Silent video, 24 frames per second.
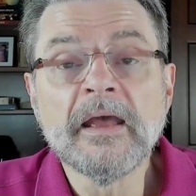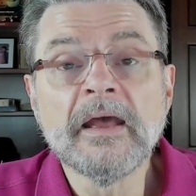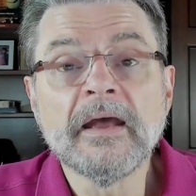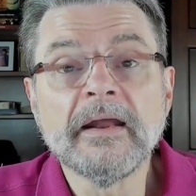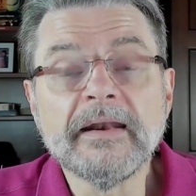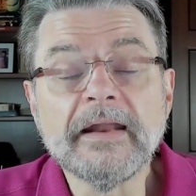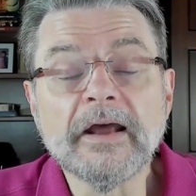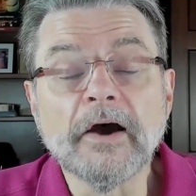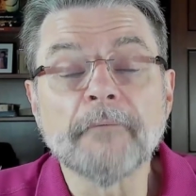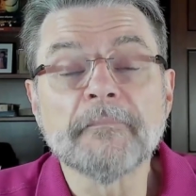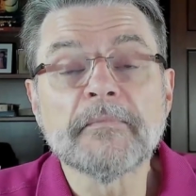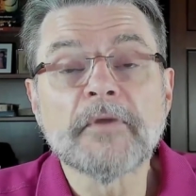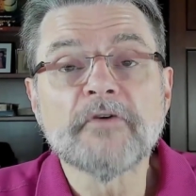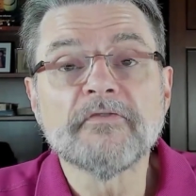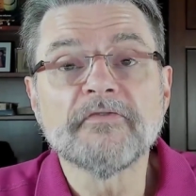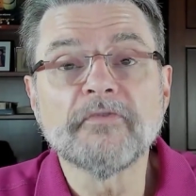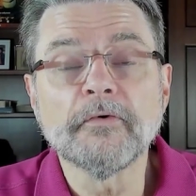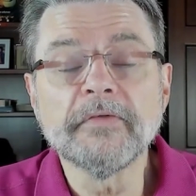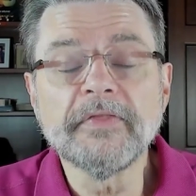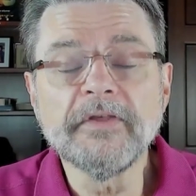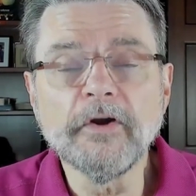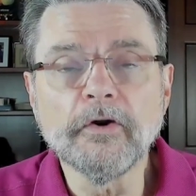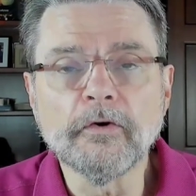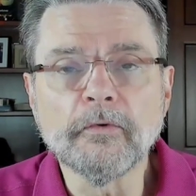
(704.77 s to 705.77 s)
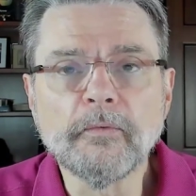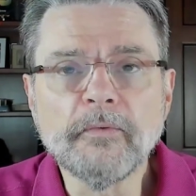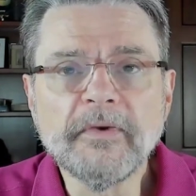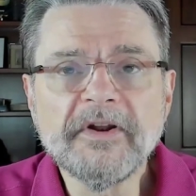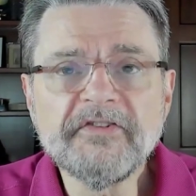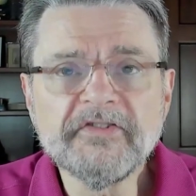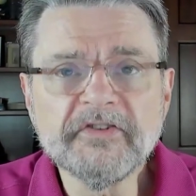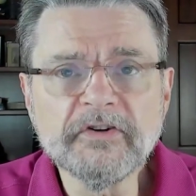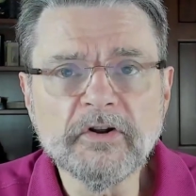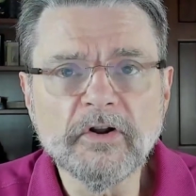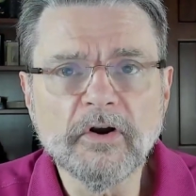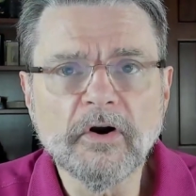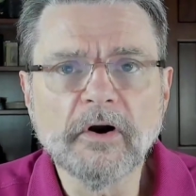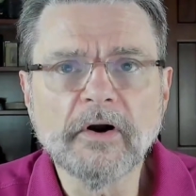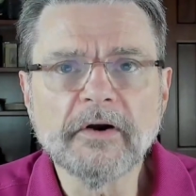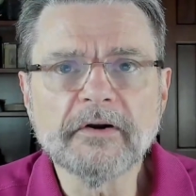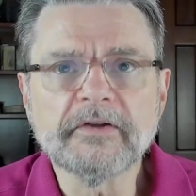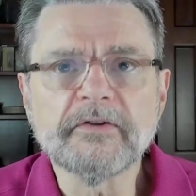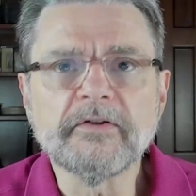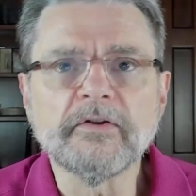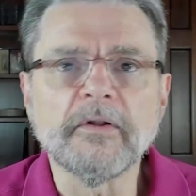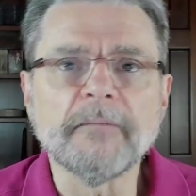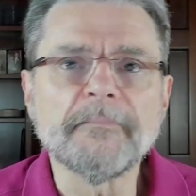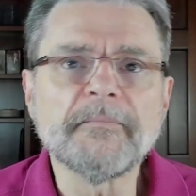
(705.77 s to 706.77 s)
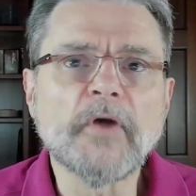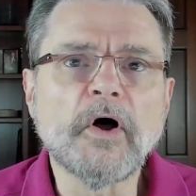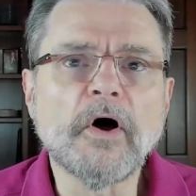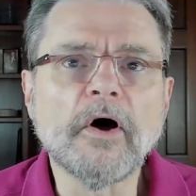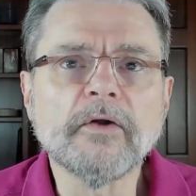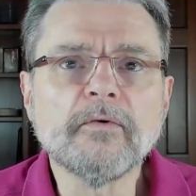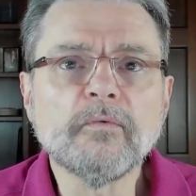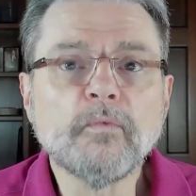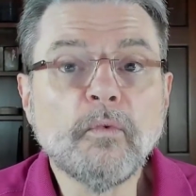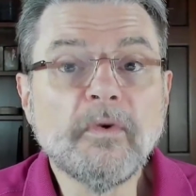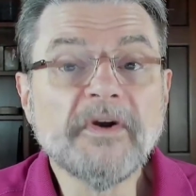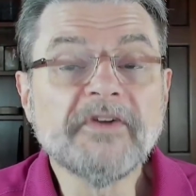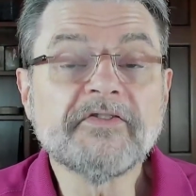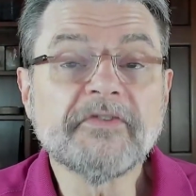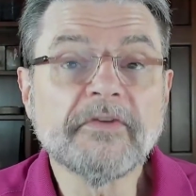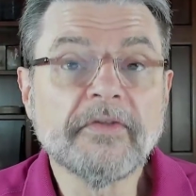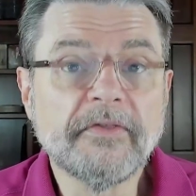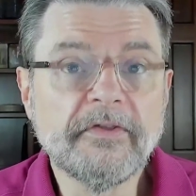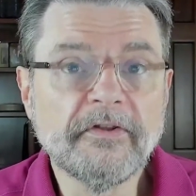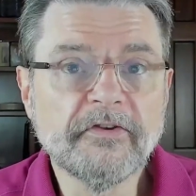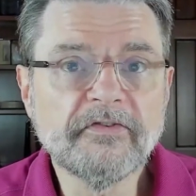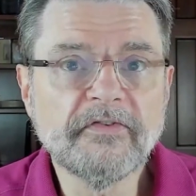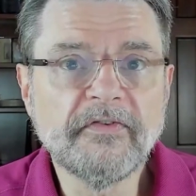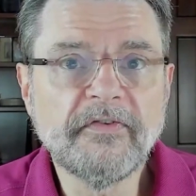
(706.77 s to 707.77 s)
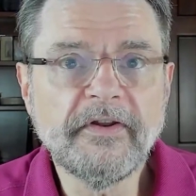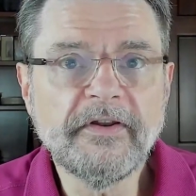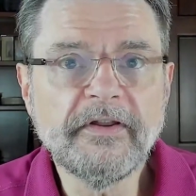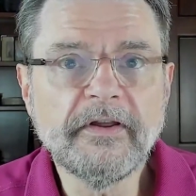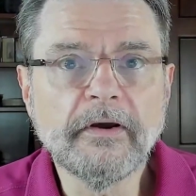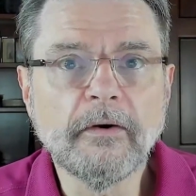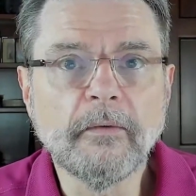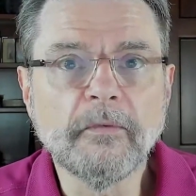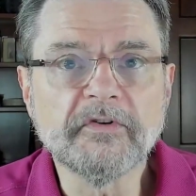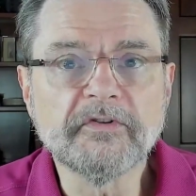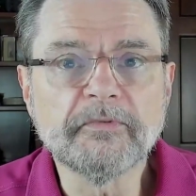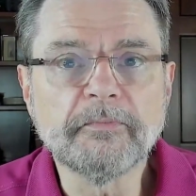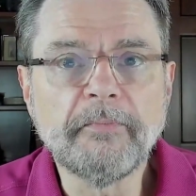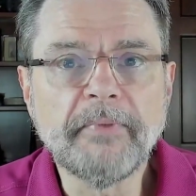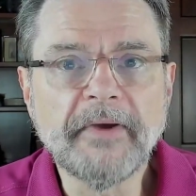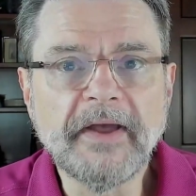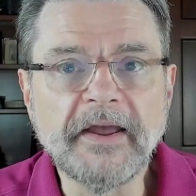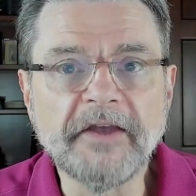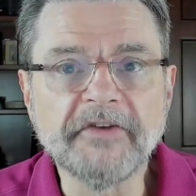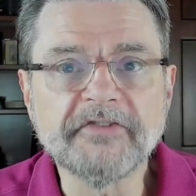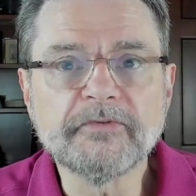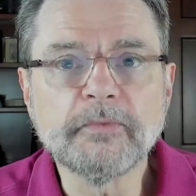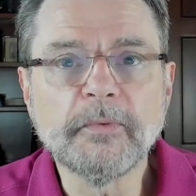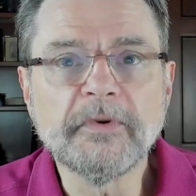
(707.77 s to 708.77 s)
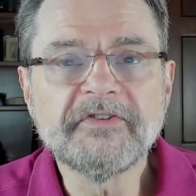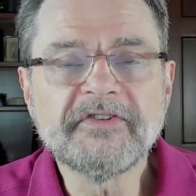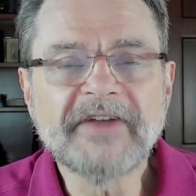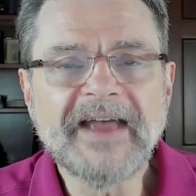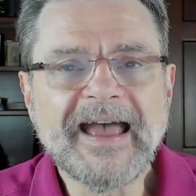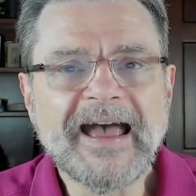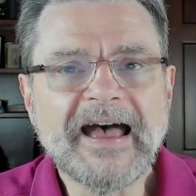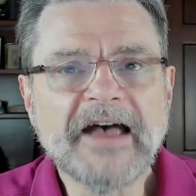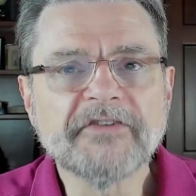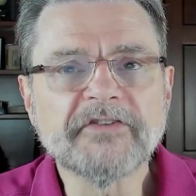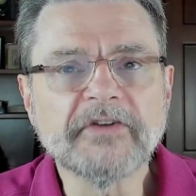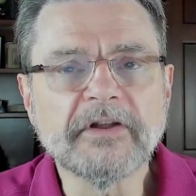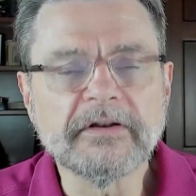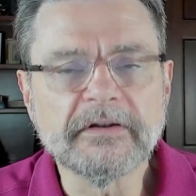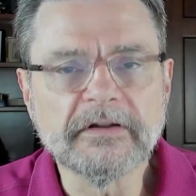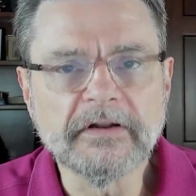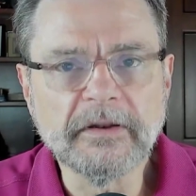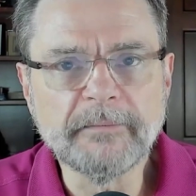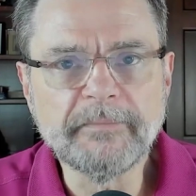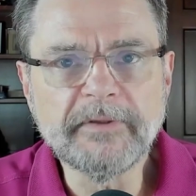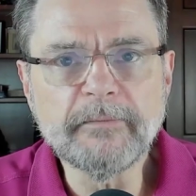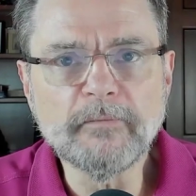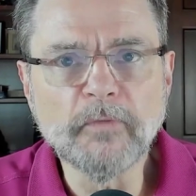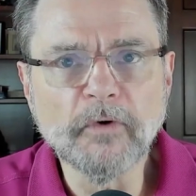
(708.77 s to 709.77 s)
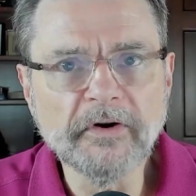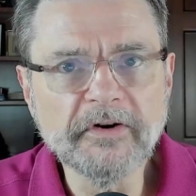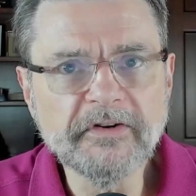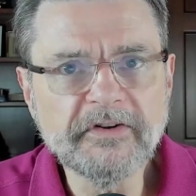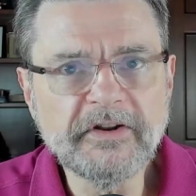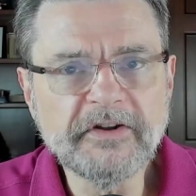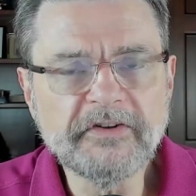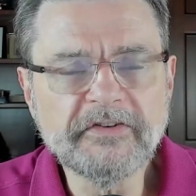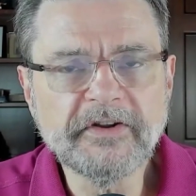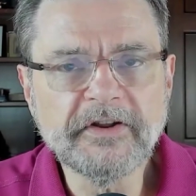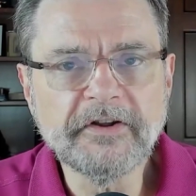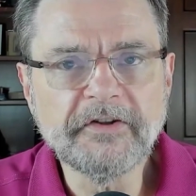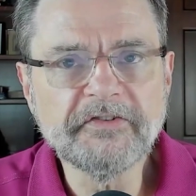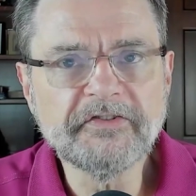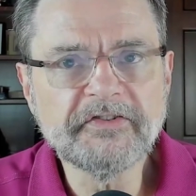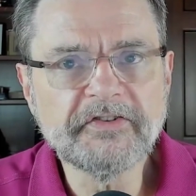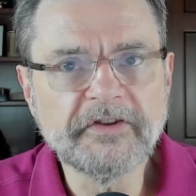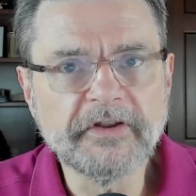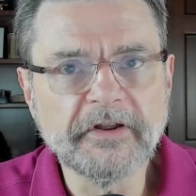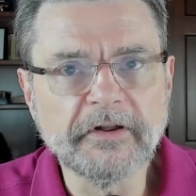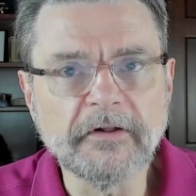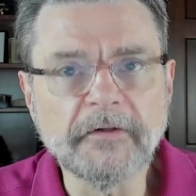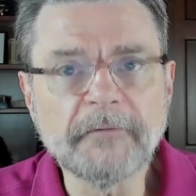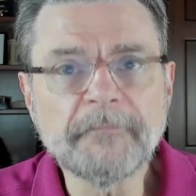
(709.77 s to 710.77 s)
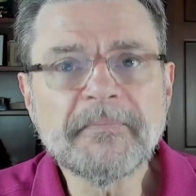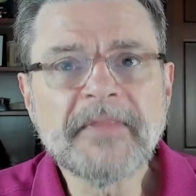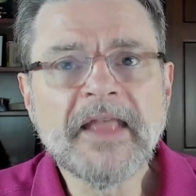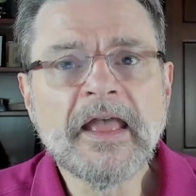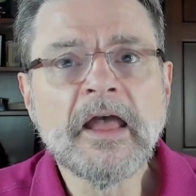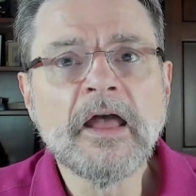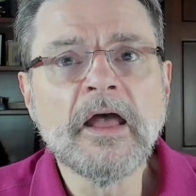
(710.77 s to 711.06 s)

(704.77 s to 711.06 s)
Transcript: Now, for the original article on which this video is based, which has a little bit more detail still,